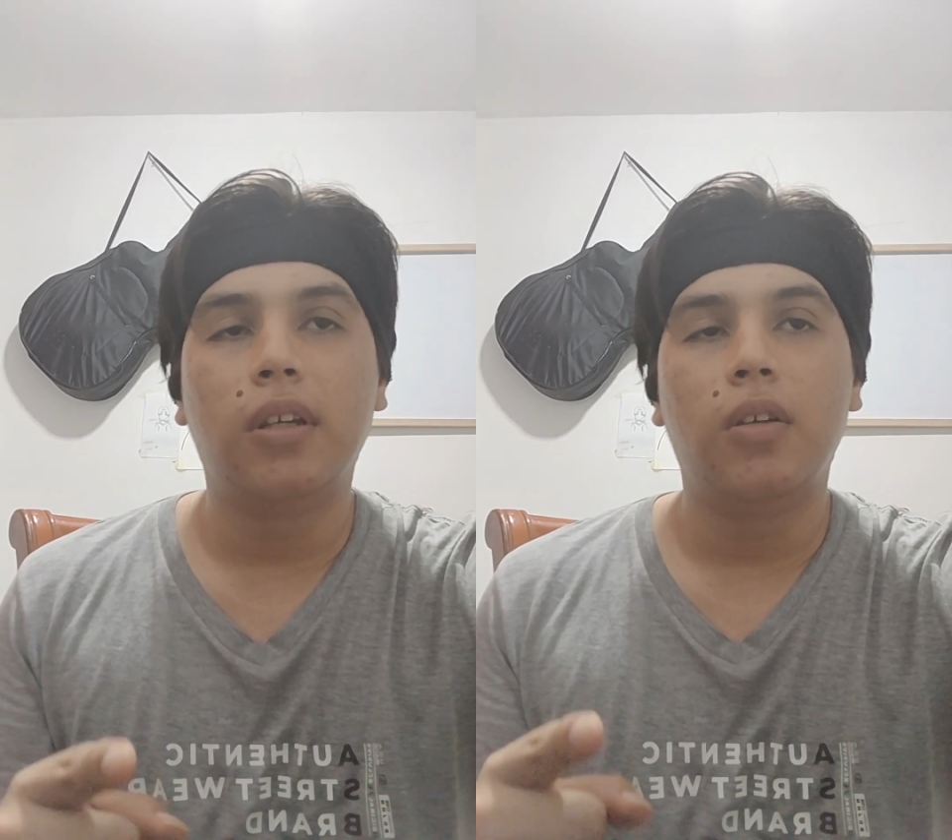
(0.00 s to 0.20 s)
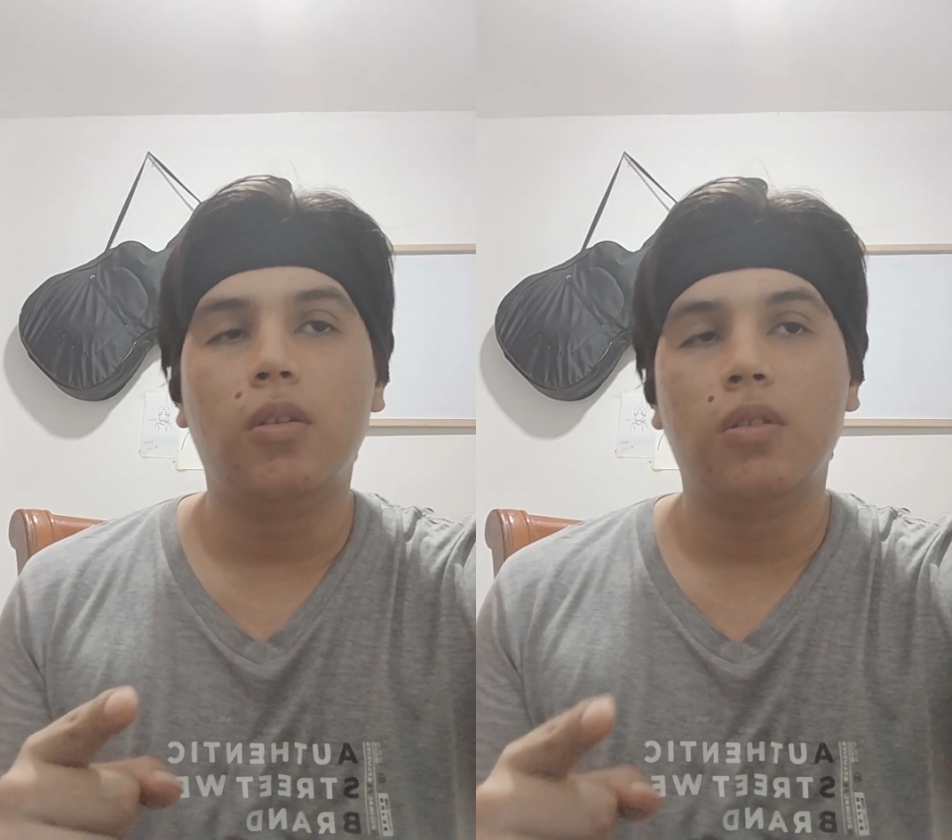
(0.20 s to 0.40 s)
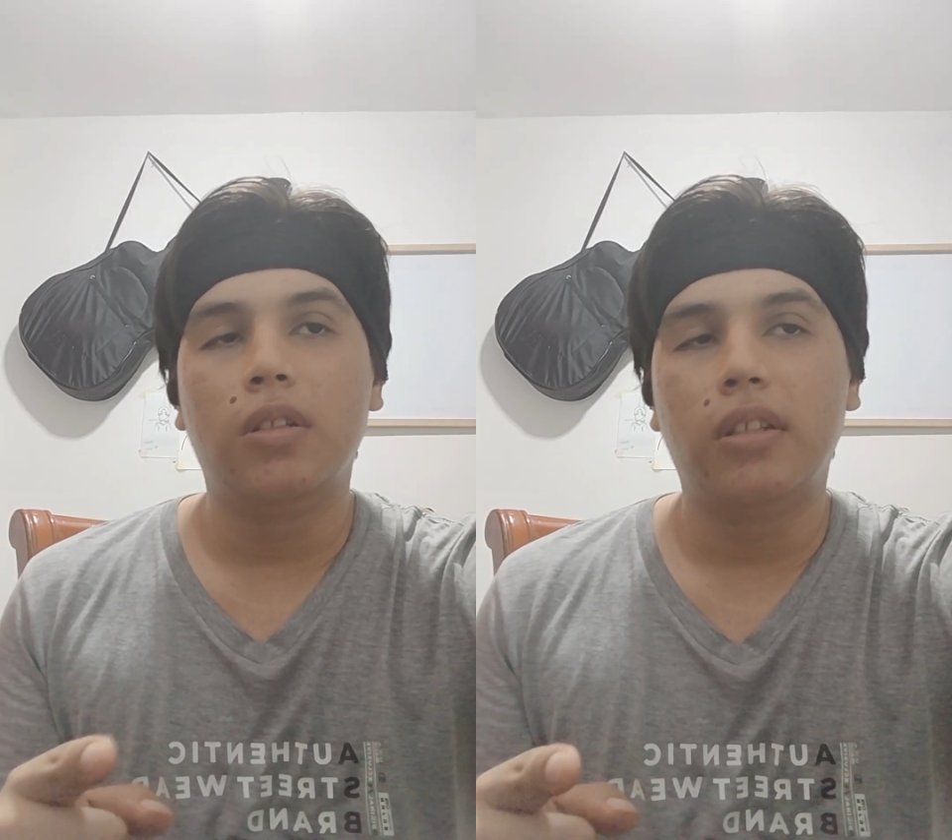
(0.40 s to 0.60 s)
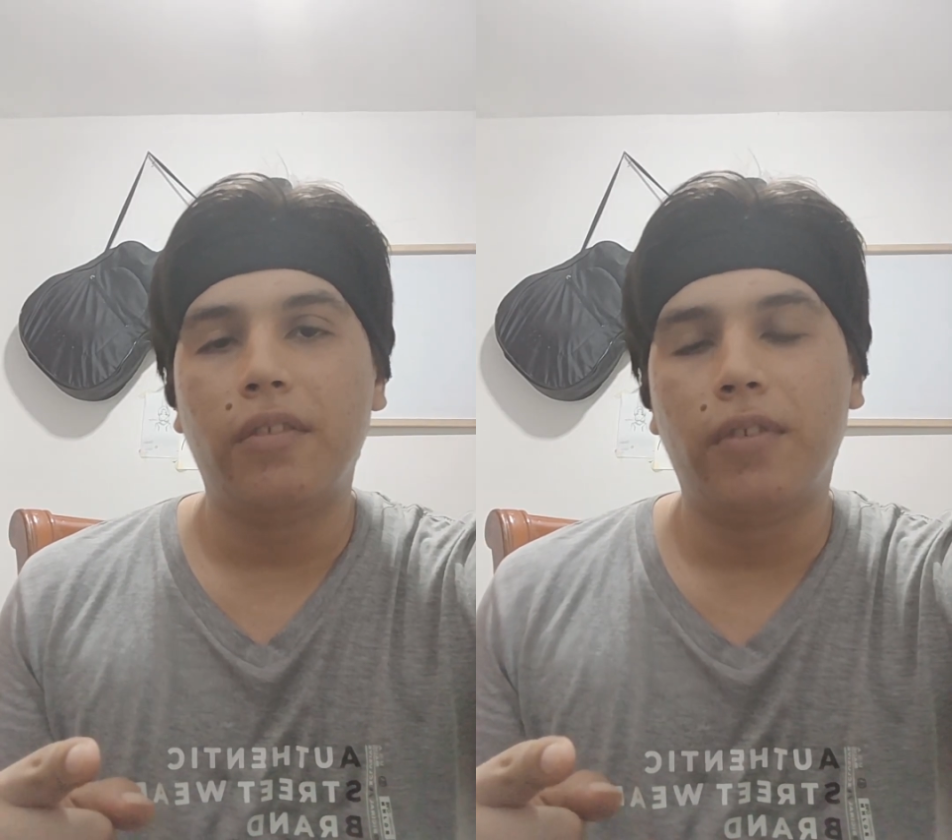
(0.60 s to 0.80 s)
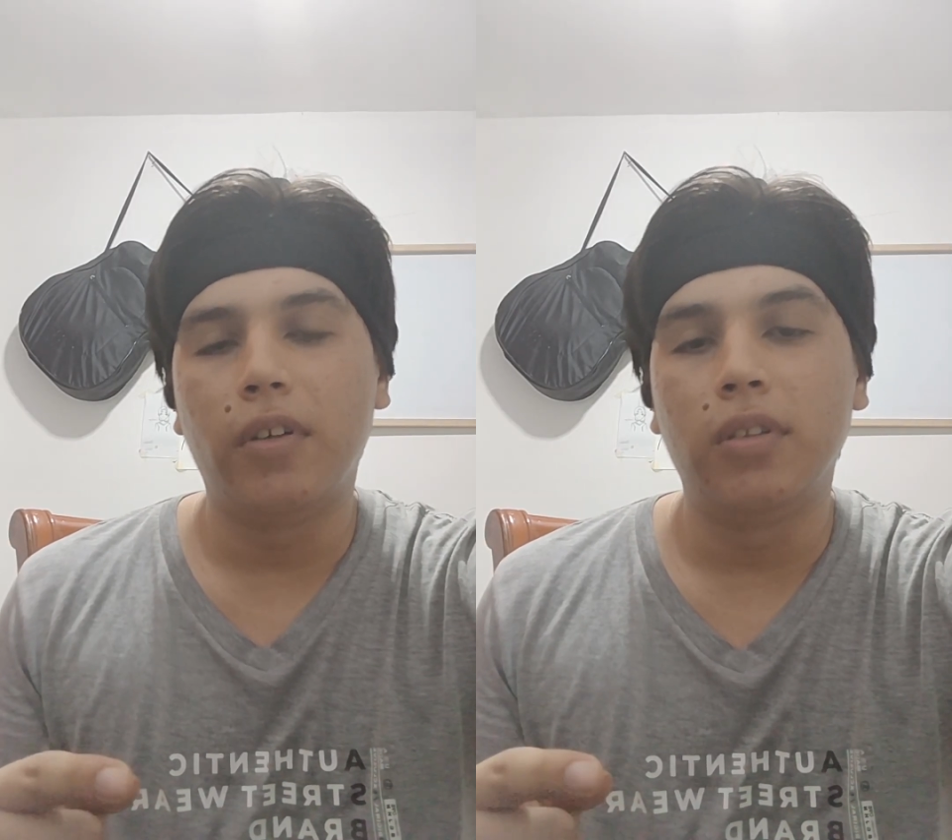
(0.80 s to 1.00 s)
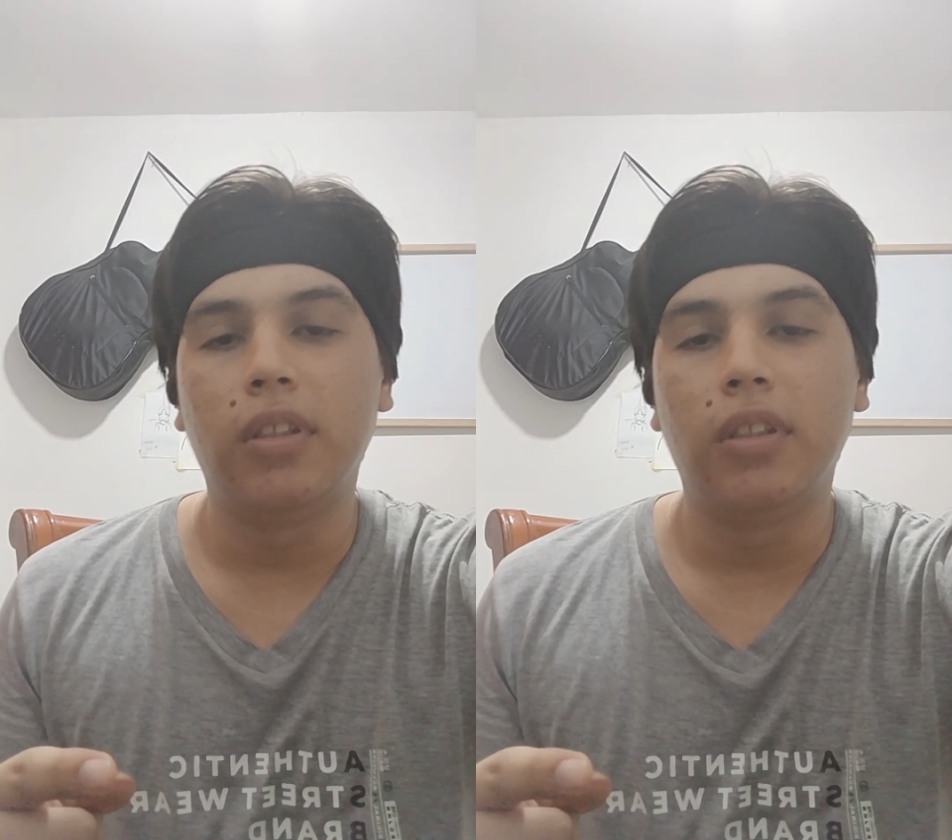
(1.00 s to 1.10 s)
use their phones,